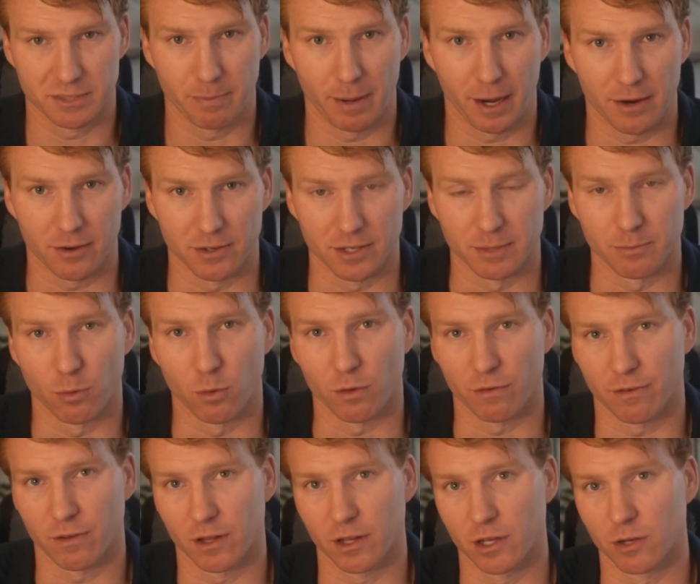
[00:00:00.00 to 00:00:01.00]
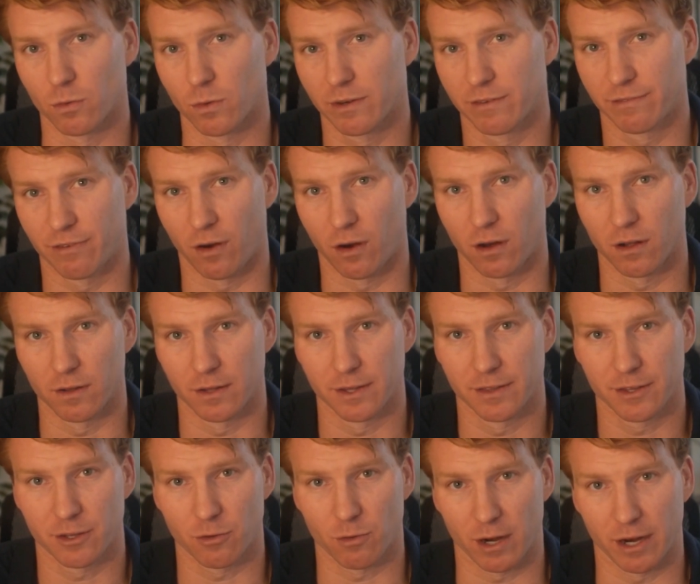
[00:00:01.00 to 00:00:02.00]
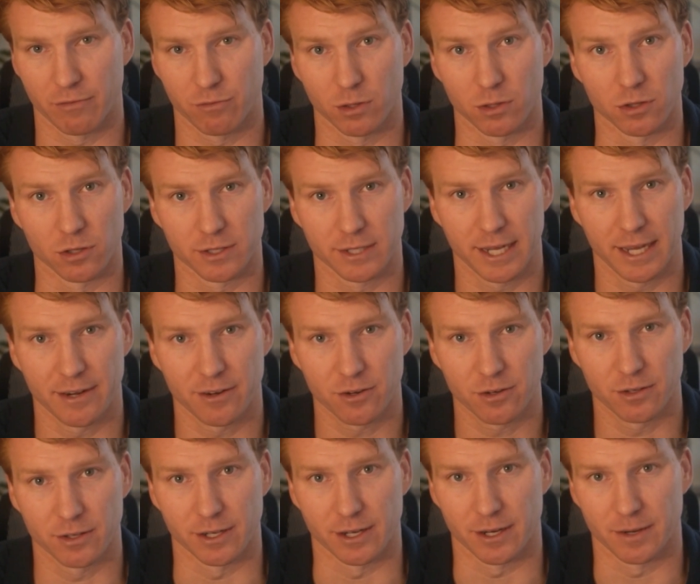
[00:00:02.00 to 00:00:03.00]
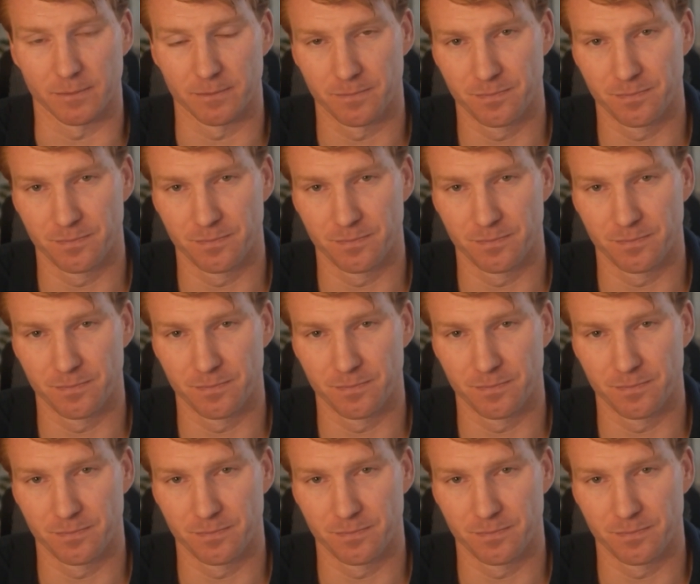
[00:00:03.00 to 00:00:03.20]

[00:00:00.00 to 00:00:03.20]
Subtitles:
parity portfolio would fall in the graph we looked at earlier.